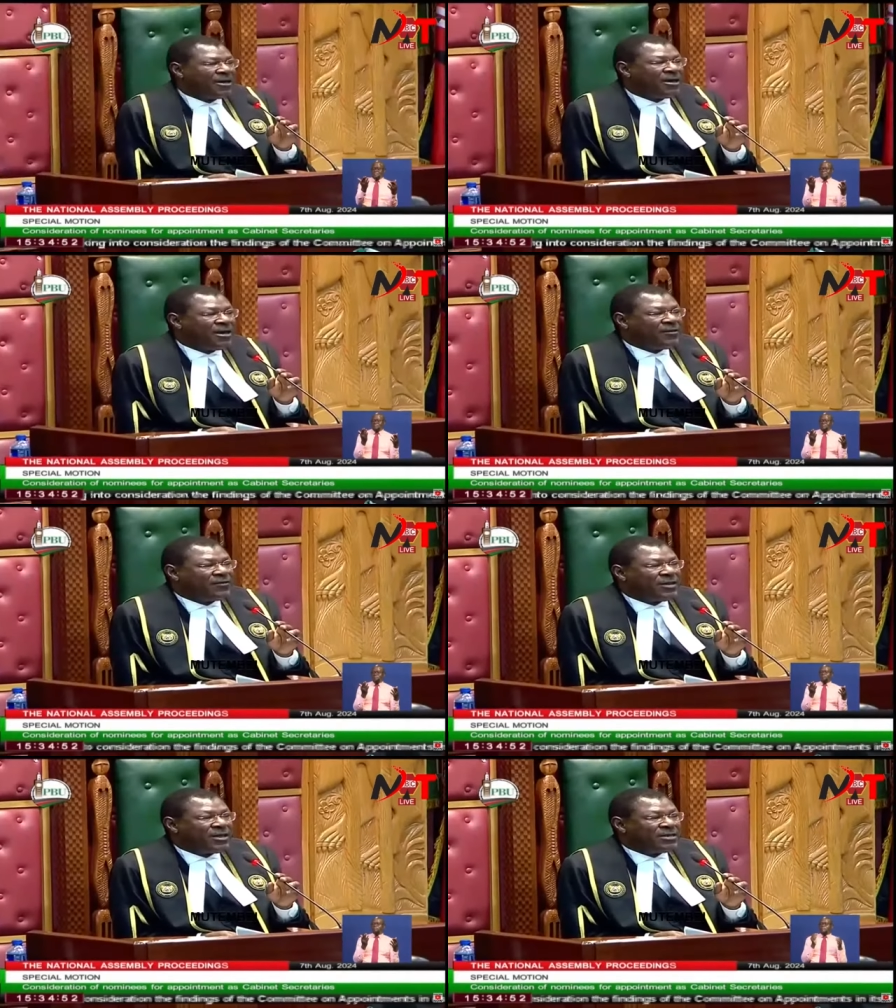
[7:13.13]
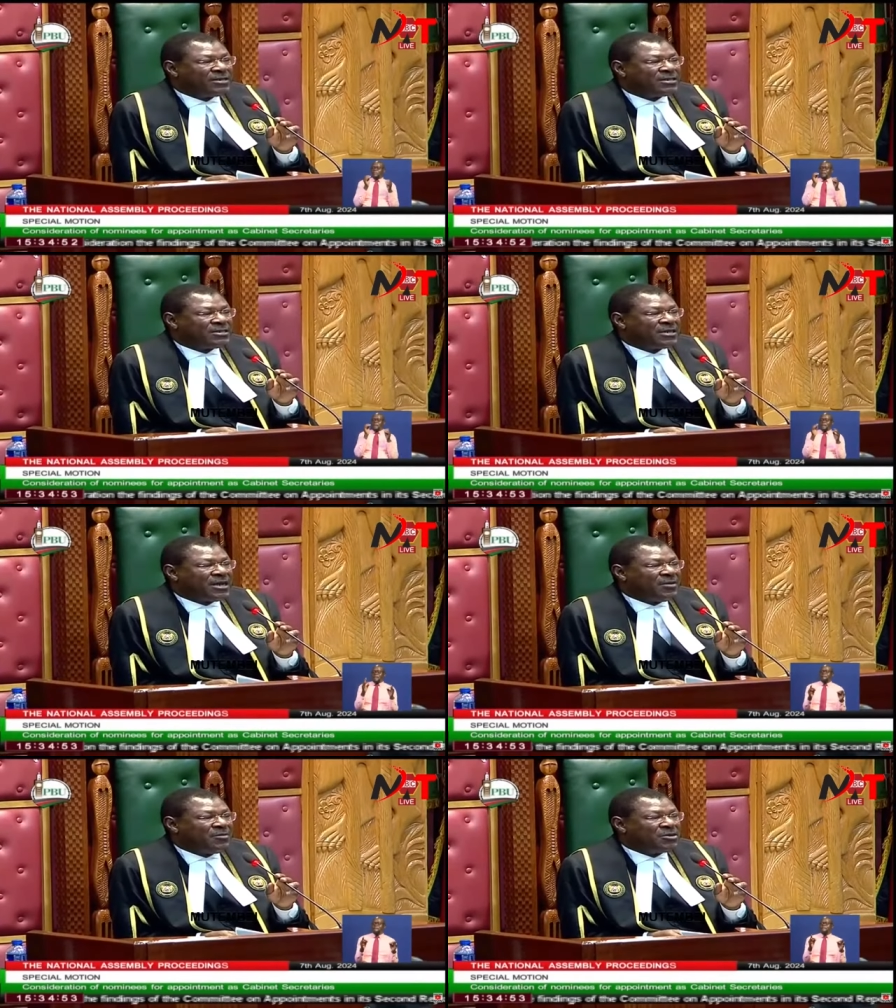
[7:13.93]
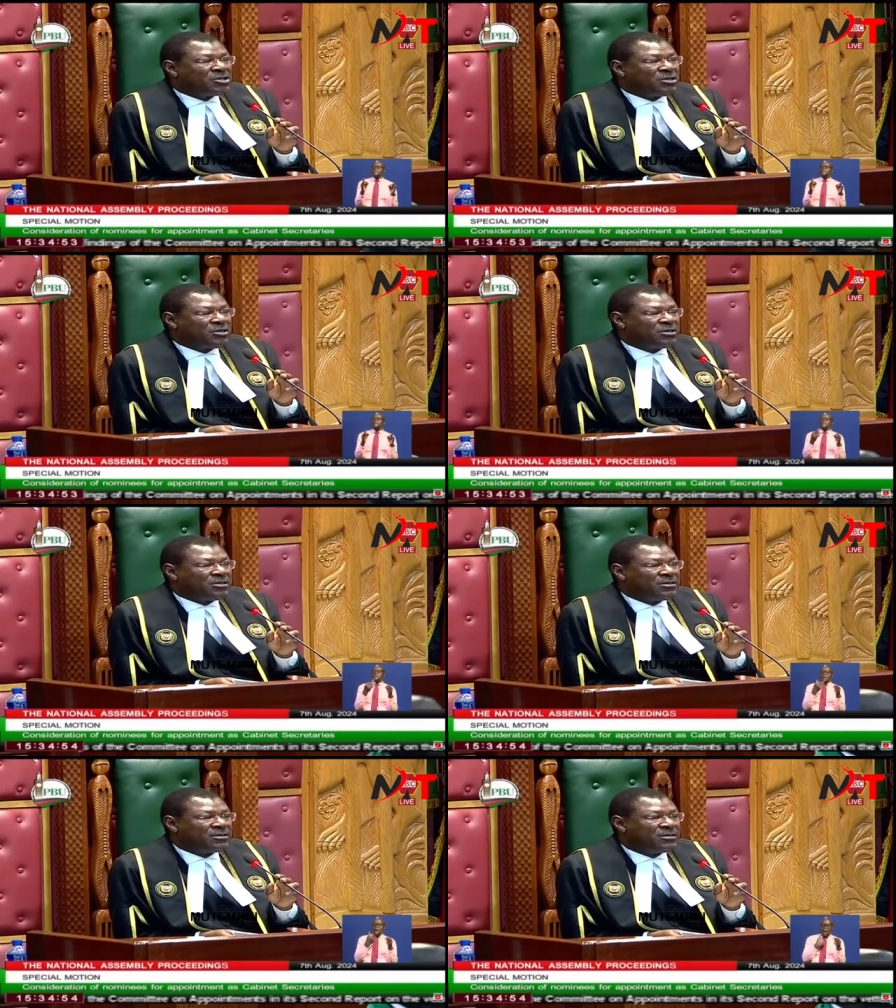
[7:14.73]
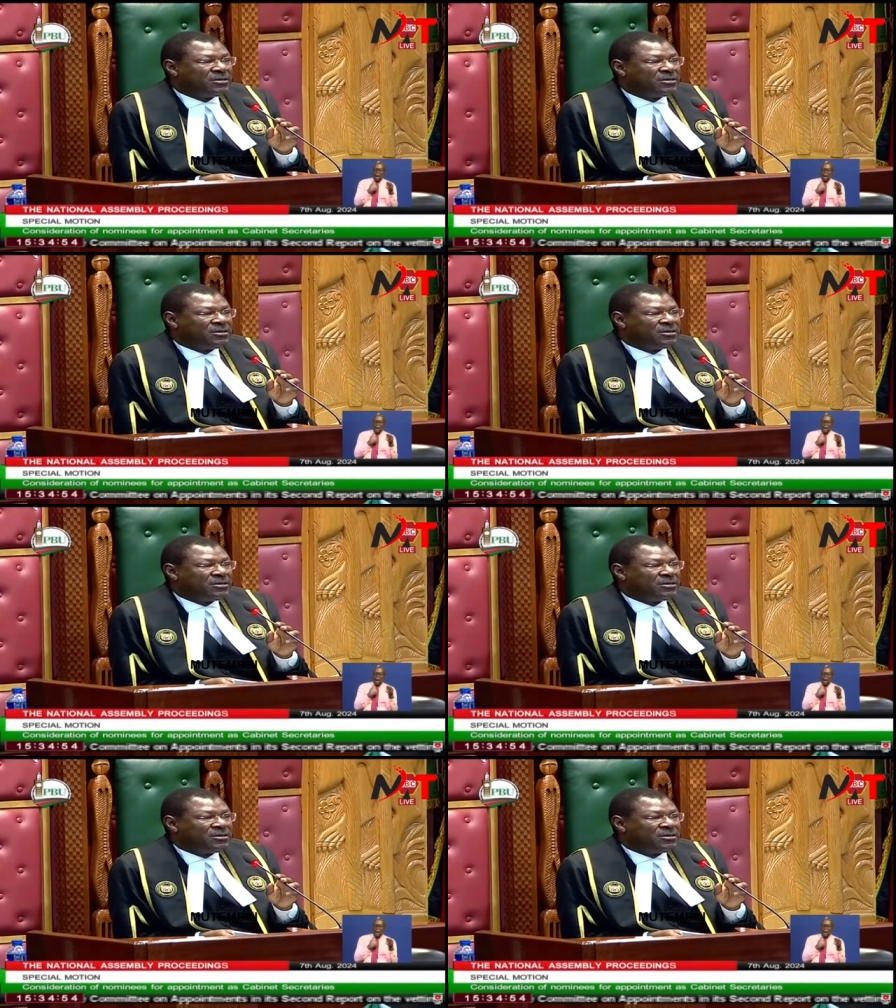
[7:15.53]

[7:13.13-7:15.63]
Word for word: If there is a motion